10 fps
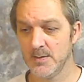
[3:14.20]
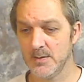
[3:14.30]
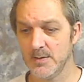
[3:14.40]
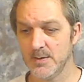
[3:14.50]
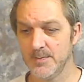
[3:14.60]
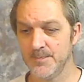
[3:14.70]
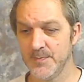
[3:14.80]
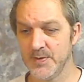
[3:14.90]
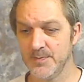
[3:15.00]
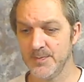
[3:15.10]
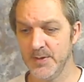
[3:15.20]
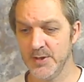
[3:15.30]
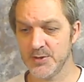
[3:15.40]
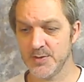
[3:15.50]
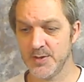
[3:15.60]
The
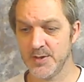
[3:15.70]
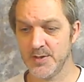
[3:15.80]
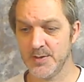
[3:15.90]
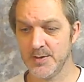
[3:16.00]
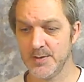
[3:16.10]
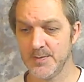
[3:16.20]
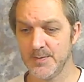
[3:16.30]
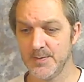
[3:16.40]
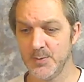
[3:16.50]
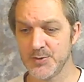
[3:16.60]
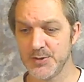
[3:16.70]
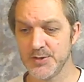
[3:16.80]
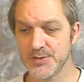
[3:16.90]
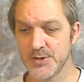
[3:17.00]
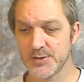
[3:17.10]
engine
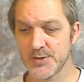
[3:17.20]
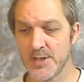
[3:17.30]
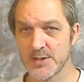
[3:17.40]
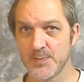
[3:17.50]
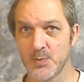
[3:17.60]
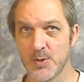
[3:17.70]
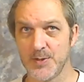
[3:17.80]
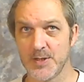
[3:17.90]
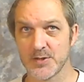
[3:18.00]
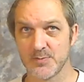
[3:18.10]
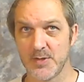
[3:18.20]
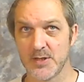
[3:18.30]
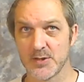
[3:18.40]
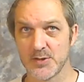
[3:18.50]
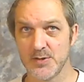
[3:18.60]
receipt says it has 40,000
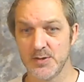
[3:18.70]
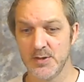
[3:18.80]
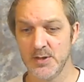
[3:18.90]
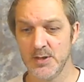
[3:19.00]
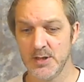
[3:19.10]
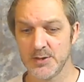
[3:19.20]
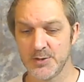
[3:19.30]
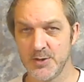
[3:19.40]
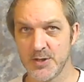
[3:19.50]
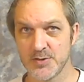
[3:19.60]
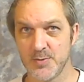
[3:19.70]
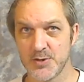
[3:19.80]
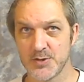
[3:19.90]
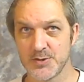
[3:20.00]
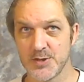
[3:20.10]
miles, and the
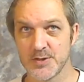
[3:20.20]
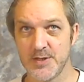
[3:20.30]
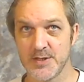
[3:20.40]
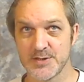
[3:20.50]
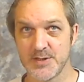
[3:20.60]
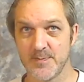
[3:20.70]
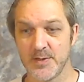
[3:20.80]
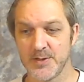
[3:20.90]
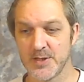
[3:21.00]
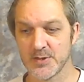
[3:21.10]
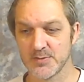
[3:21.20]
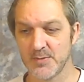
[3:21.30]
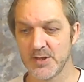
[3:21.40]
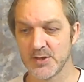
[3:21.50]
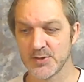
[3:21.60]
transmission says it has 70,000
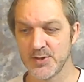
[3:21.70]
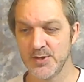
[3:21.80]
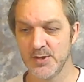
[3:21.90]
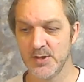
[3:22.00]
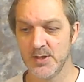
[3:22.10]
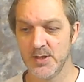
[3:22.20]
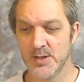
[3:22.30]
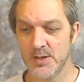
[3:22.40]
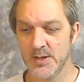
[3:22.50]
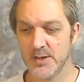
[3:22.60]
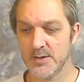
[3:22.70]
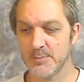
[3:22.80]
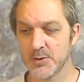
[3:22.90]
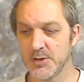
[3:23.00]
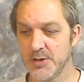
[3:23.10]
miles. And I'm
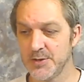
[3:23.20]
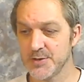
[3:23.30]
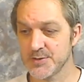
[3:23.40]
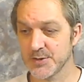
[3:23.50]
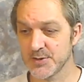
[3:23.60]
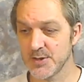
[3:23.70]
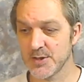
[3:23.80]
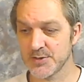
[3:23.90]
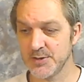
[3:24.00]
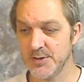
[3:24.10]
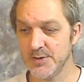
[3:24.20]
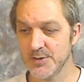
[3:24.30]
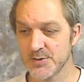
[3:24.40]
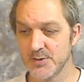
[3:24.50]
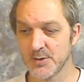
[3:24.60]
looking into this exhaust, and it
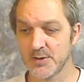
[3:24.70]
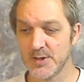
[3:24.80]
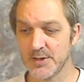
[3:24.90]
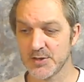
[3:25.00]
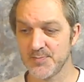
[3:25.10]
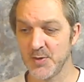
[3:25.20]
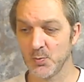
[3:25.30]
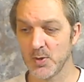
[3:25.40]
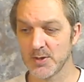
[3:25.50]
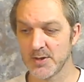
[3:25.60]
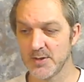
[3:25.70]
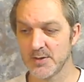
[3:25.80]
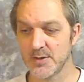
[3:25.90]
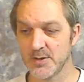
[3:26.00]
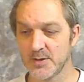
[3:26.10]
doesn't look like it's been welded
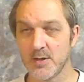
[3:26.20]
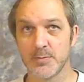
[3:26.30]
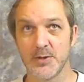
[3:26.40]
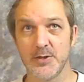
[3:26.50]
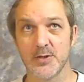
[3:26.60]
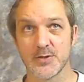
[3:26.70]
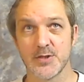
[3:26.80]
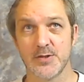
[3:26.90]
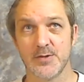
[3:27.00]
on in a couple of years.